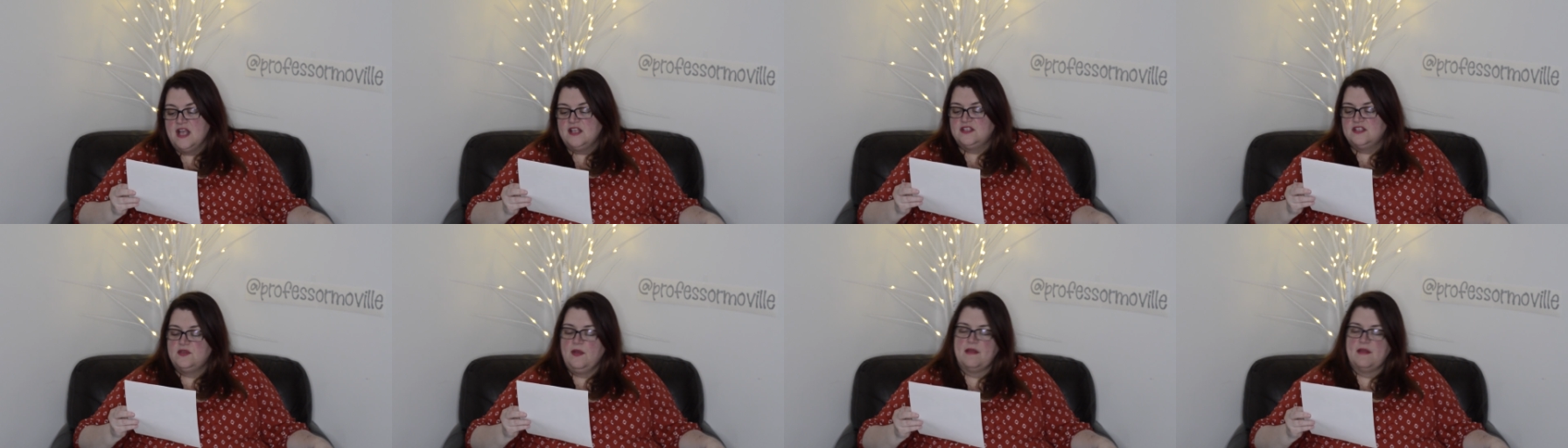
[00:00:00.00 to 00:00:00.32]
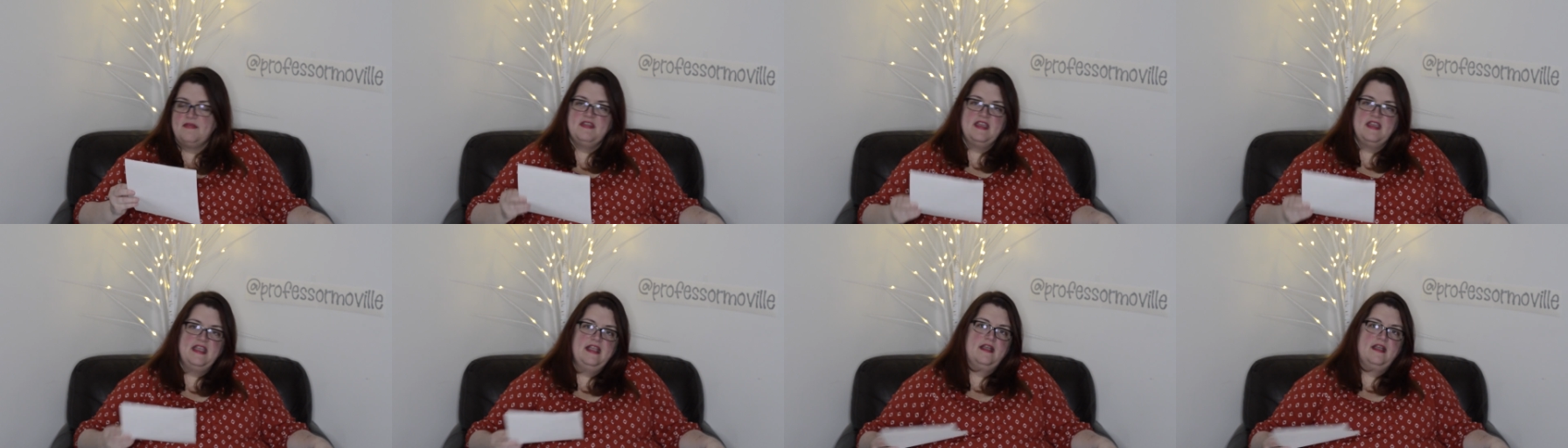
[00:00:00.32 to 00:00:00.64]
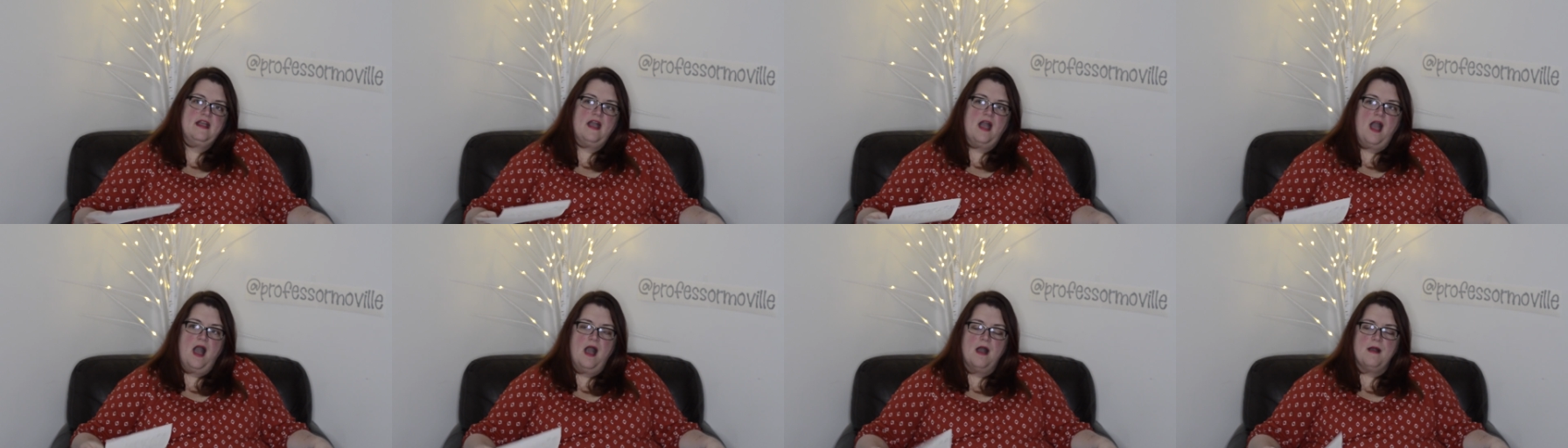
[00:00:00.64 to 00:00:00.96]
So I
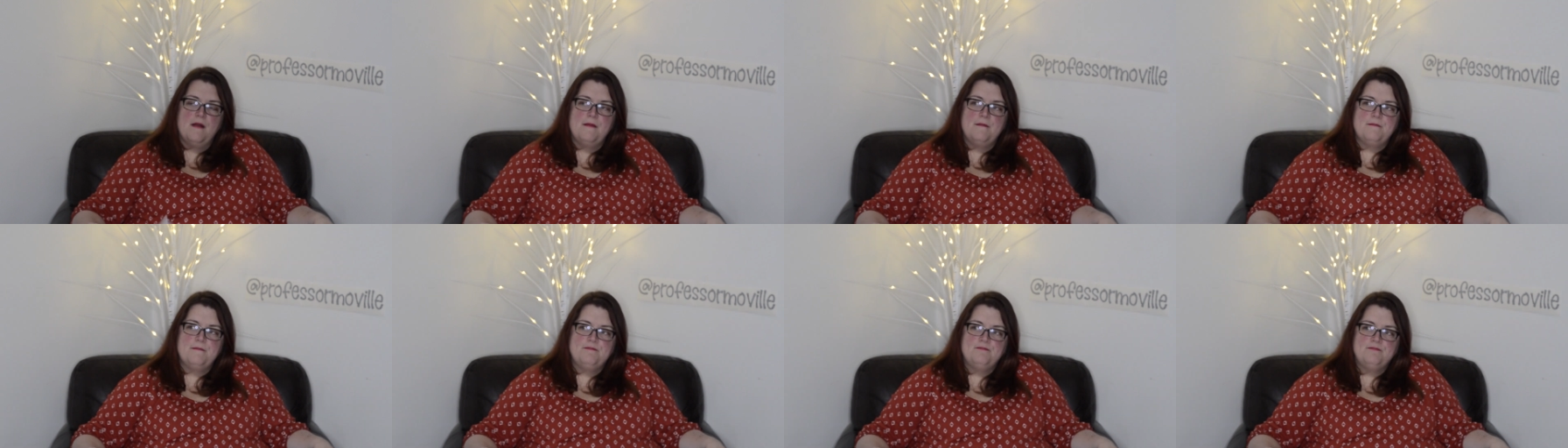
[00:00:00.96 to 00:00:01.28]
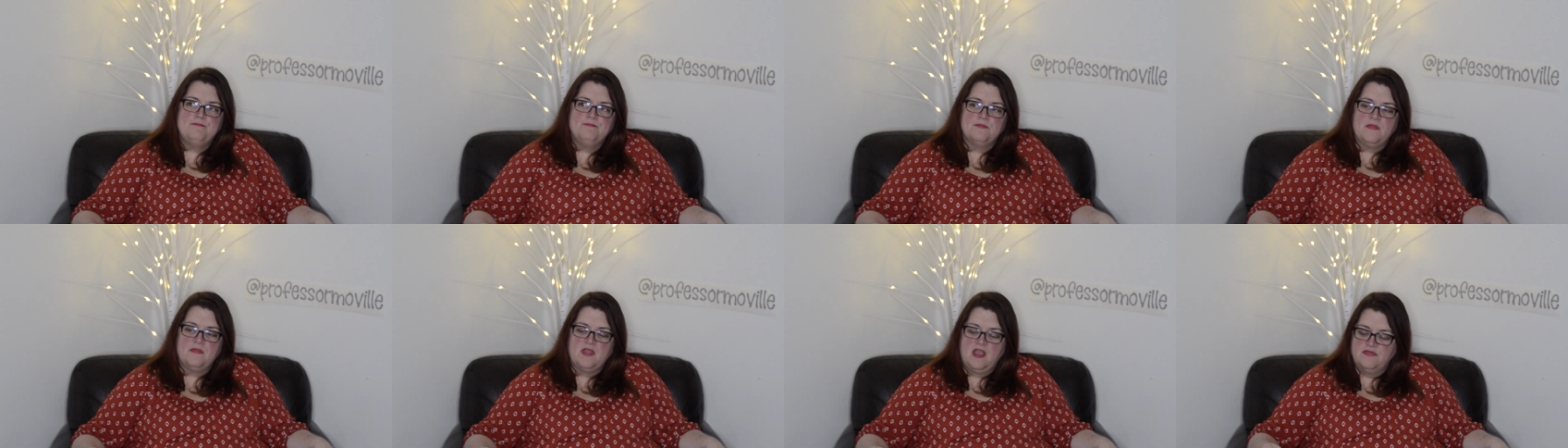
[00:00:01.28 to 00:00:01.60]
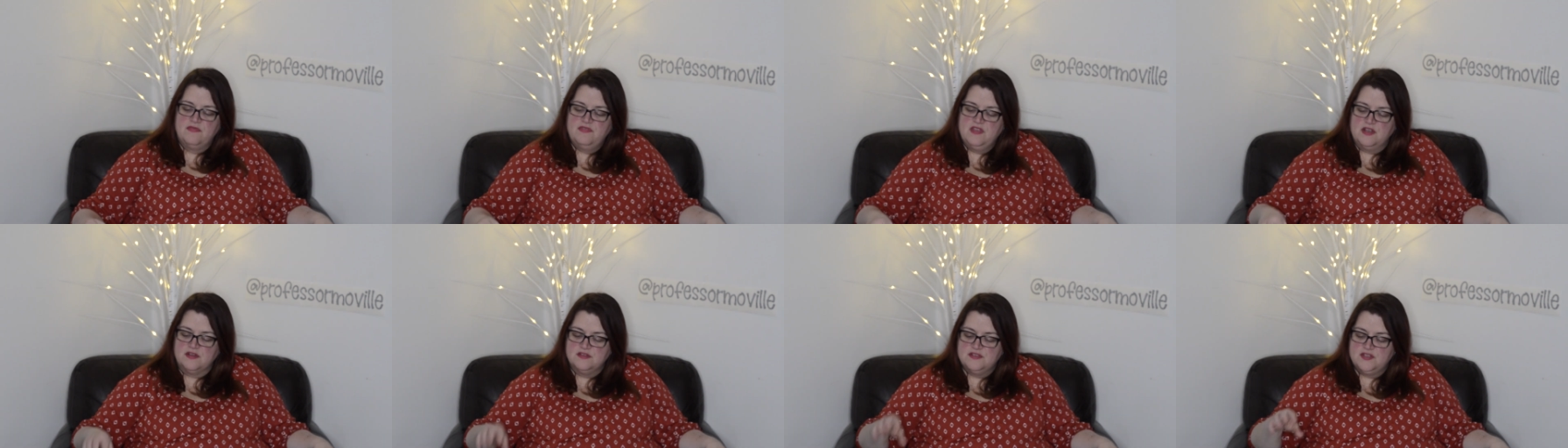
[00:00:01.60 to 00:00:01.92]
think
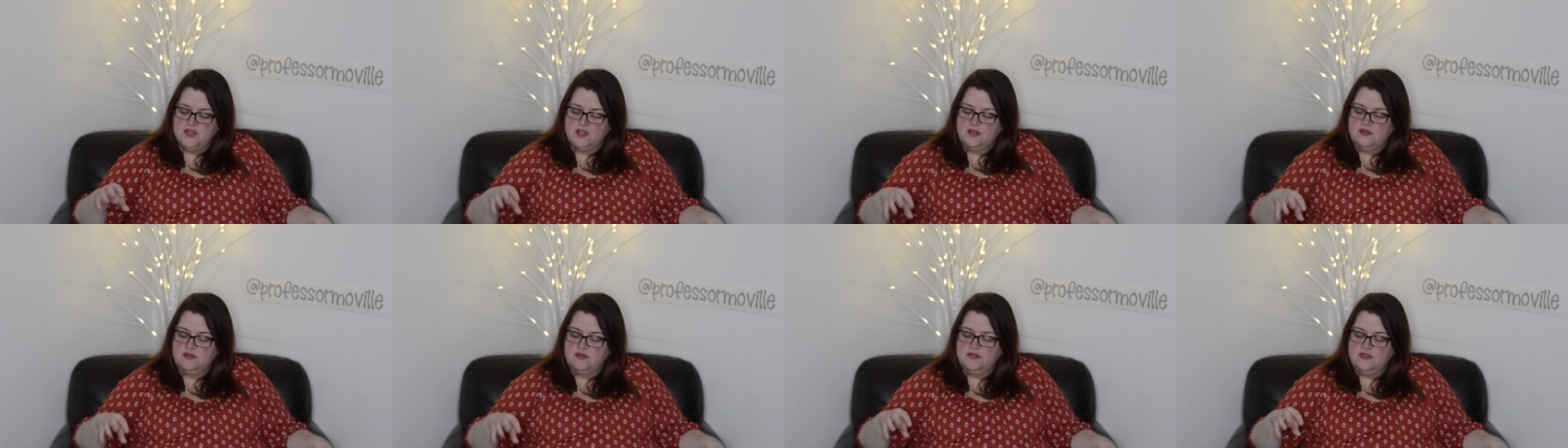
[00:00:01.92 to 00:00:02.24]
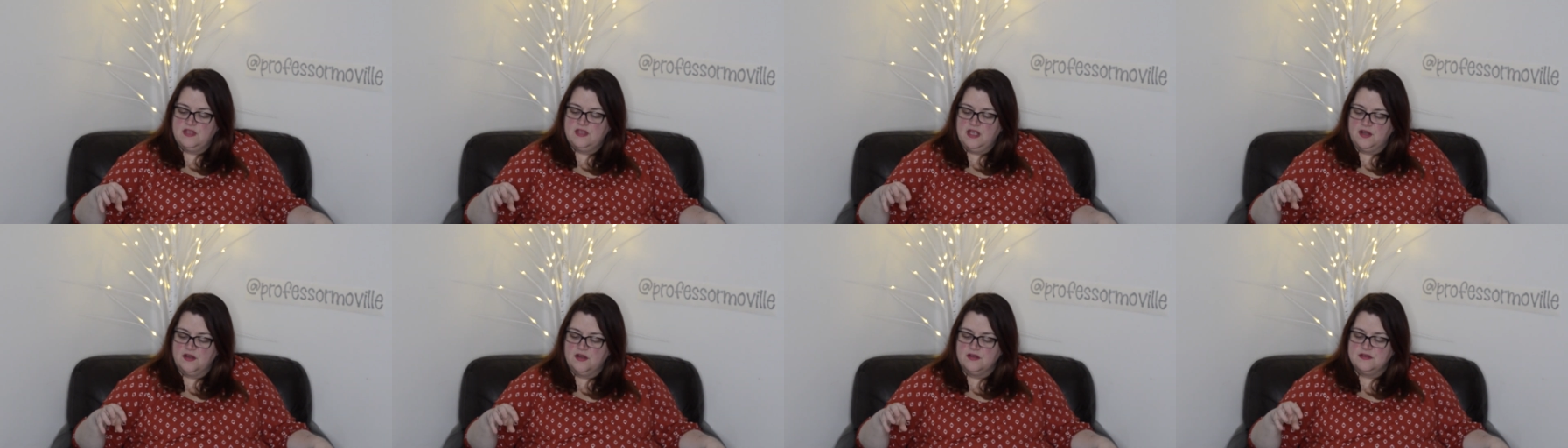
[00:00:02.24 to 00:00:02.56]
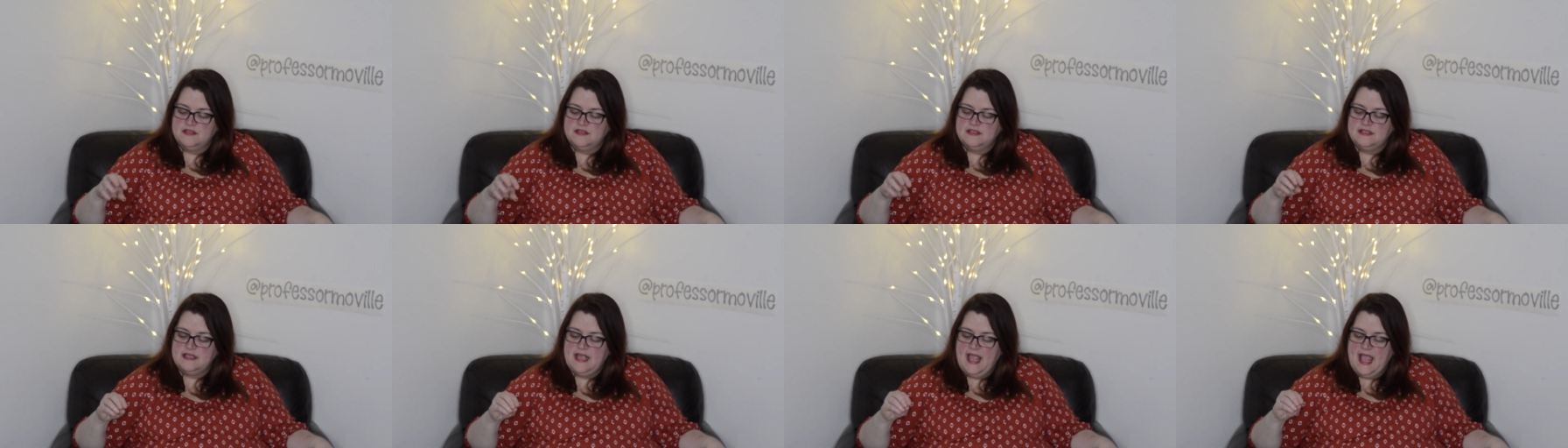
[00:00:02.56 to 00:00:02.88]
there's
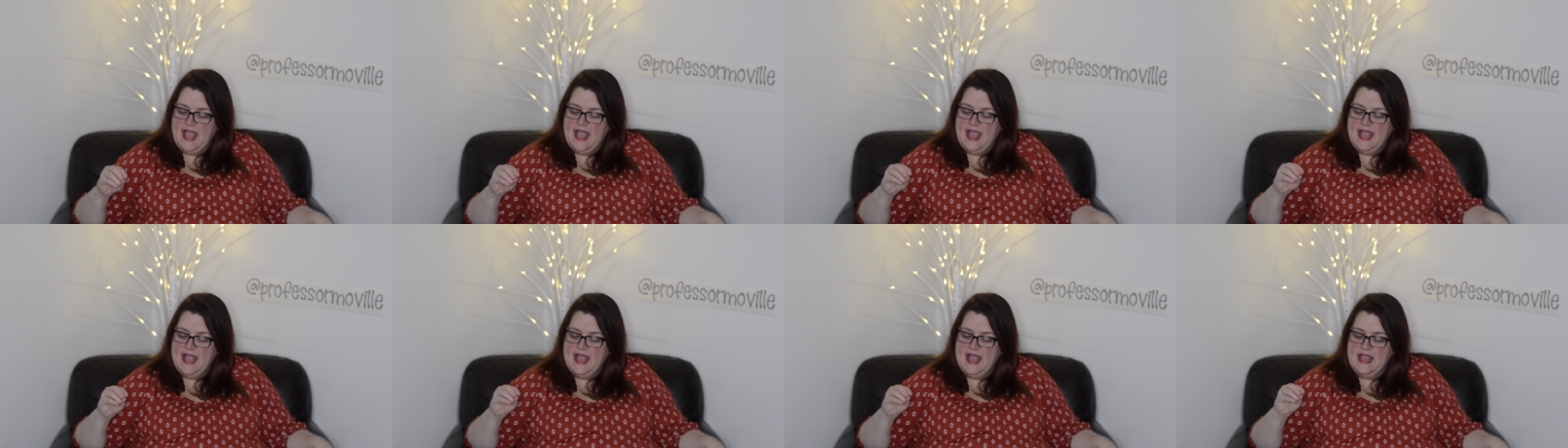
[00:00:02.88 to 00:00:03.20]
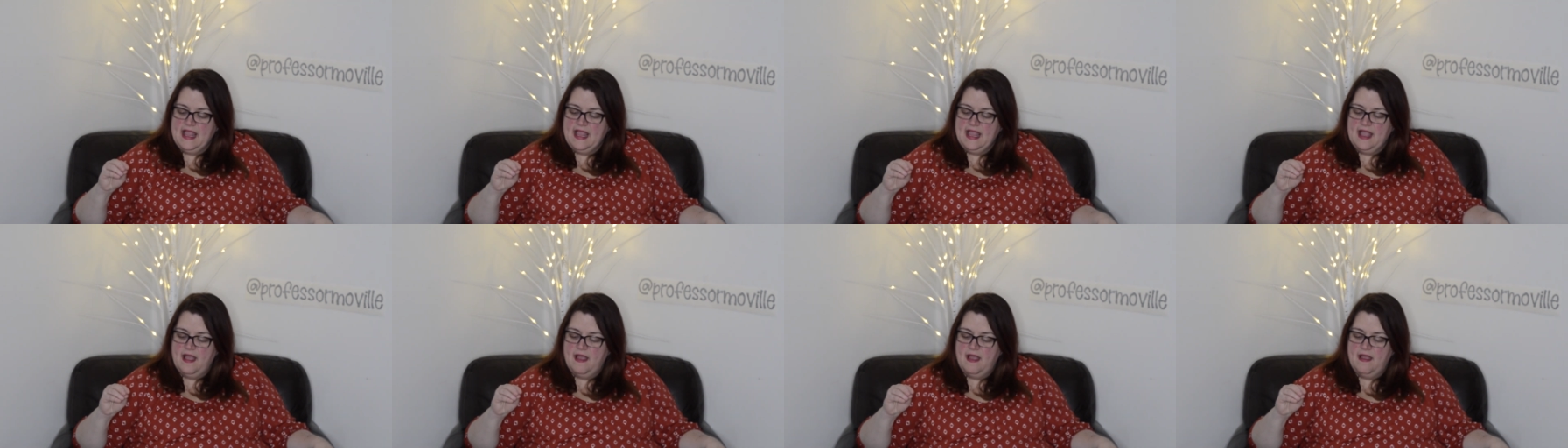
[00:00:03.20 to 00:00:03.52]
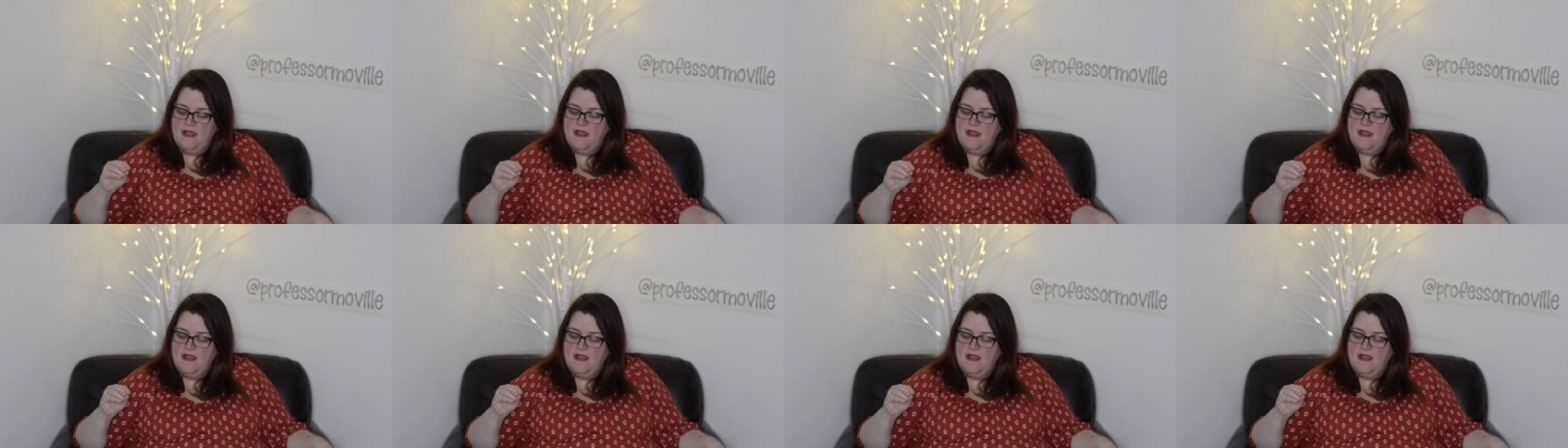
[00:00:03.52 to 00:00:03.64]
a